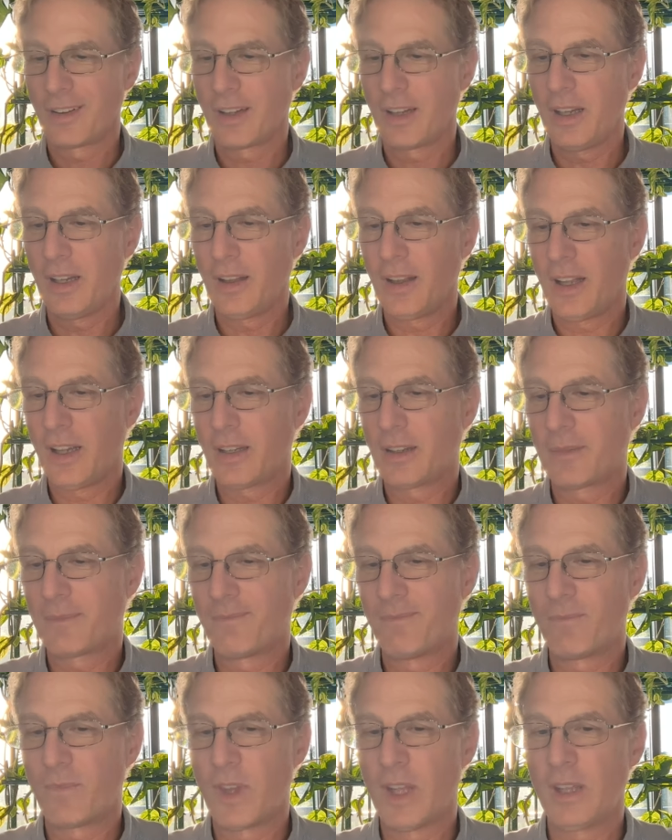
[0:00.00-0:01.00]
they're like,
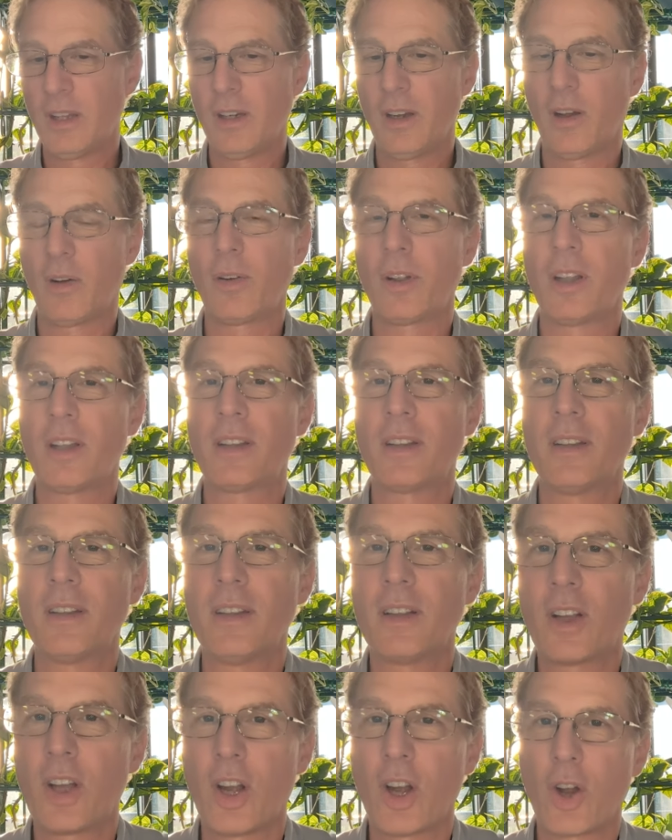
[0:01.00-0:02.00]
you know, this
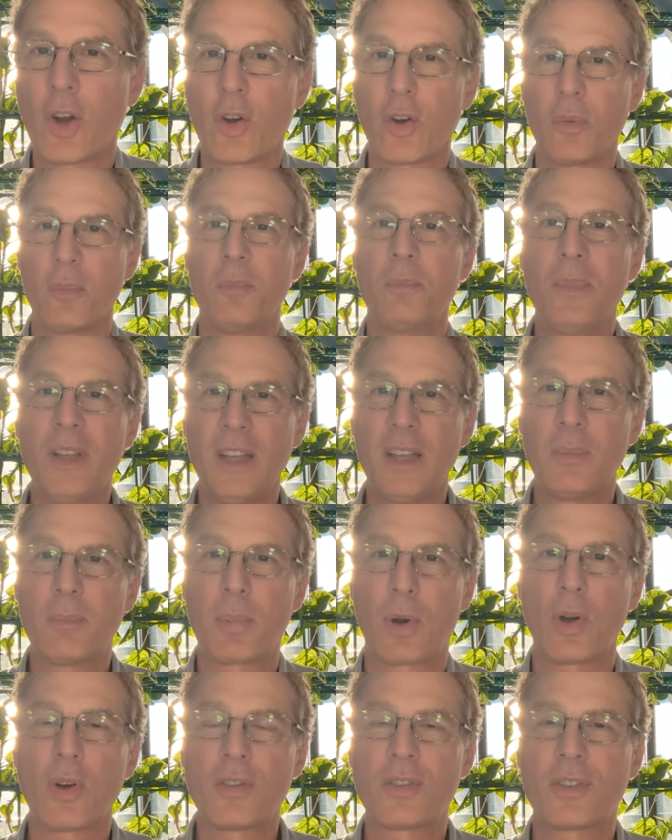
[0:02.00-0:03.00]
isn't going to hurt me
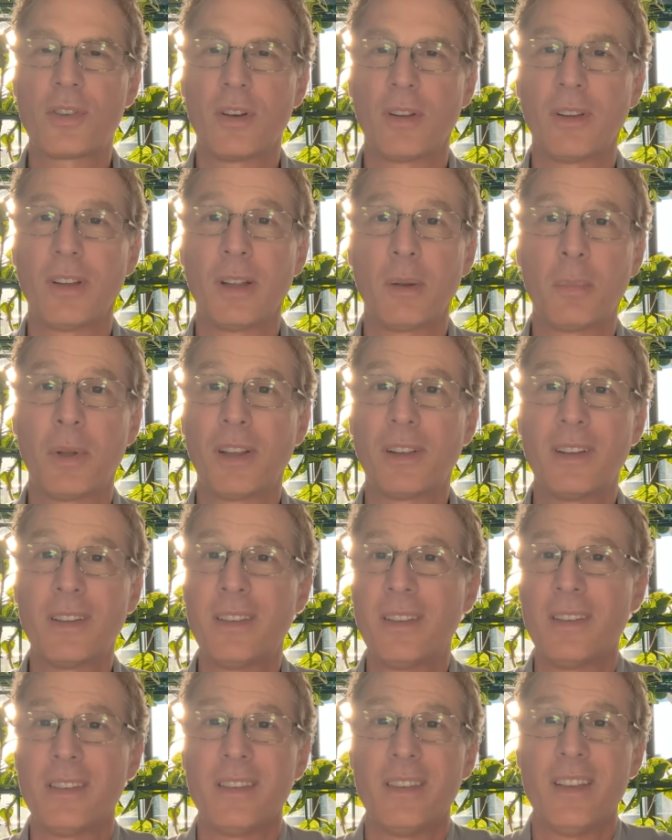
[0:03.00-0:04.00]
personally, but
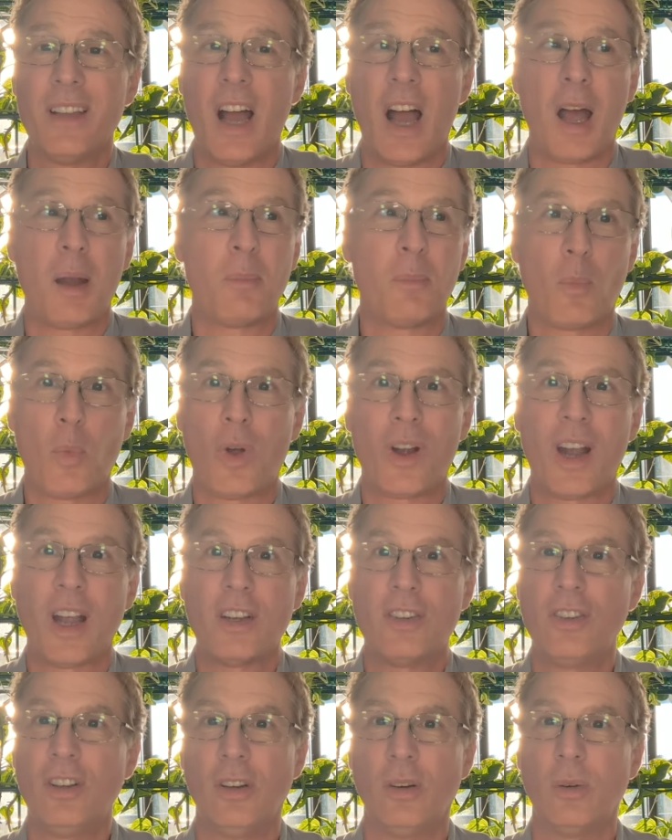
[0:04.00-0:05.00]
this is not what
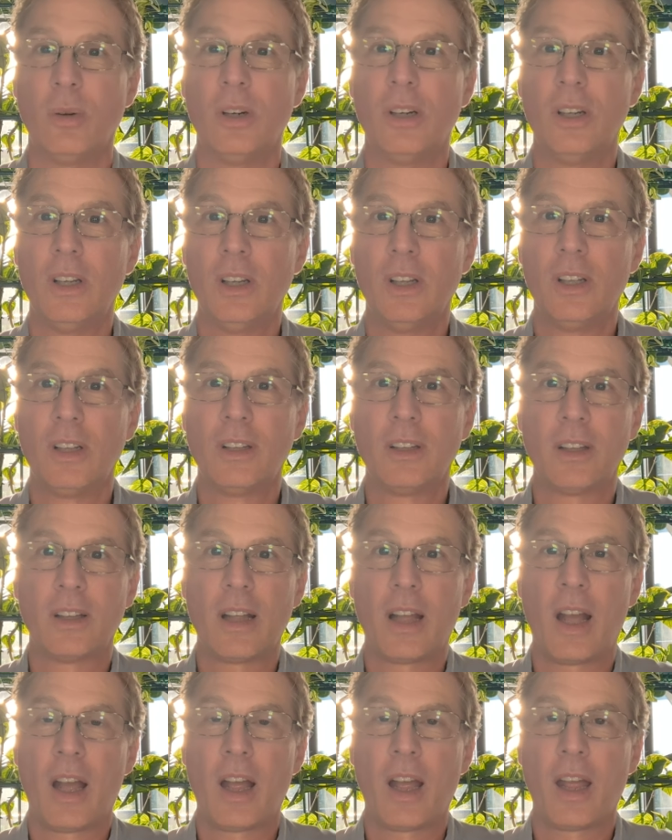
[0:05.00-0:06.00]
I do.
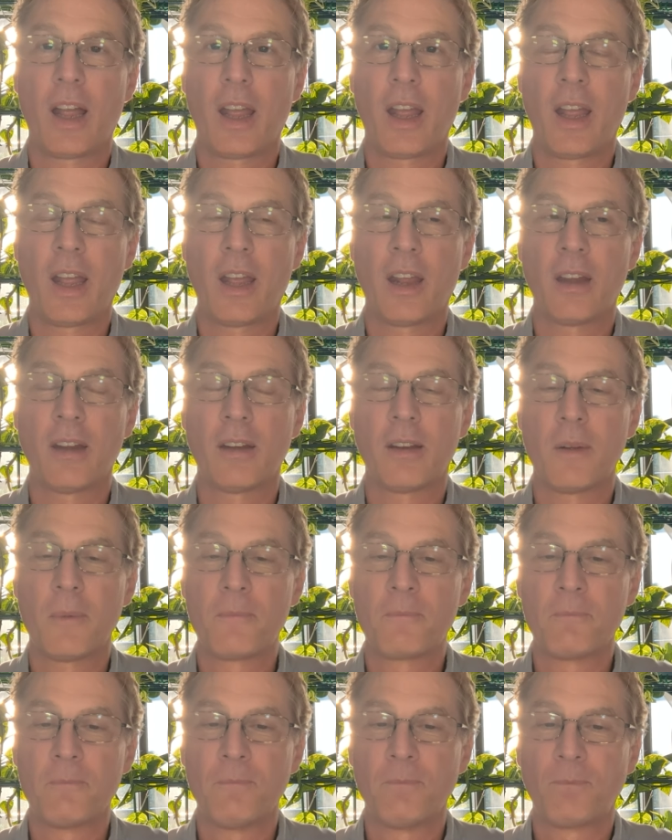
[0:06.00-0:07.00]
Uh, and
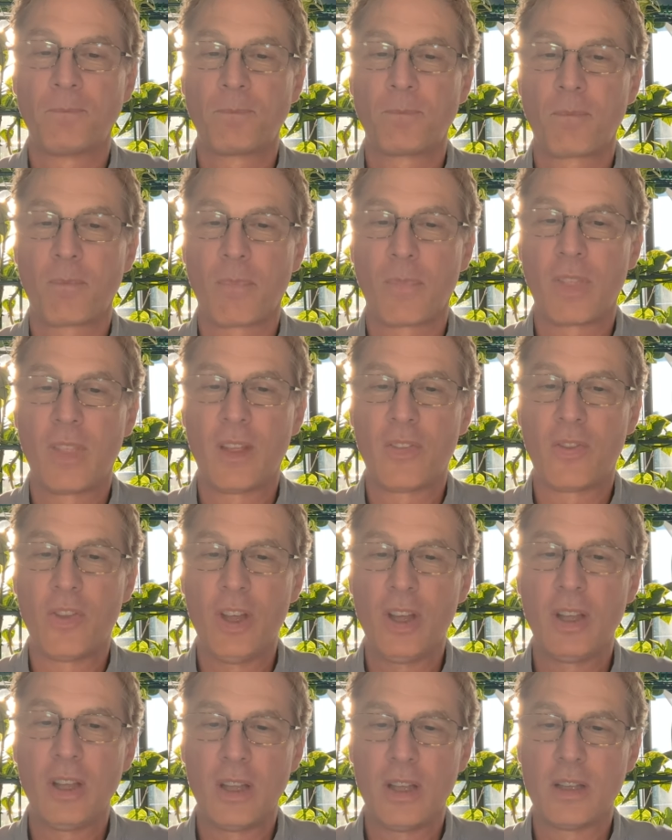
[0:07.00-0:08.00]
the
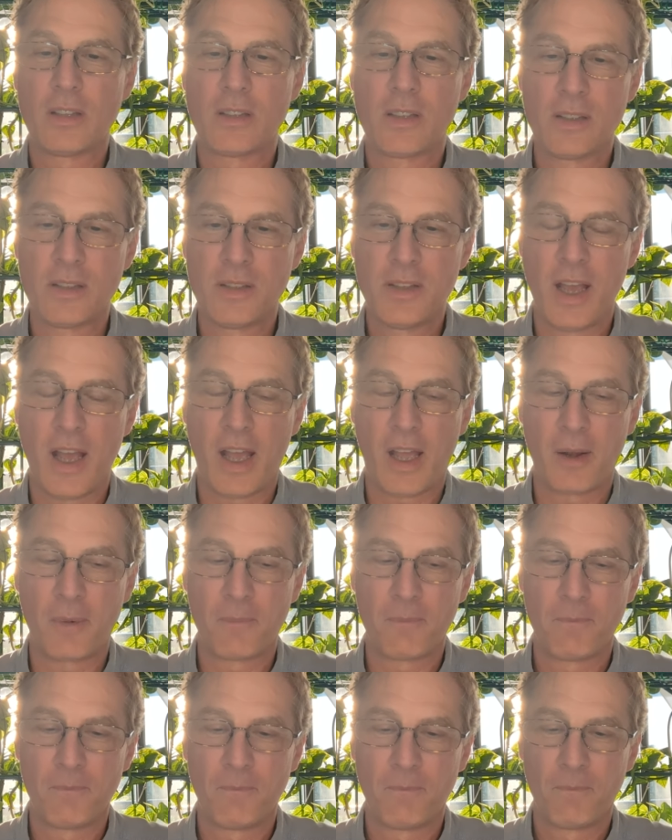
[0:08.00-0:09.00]
thing is, is that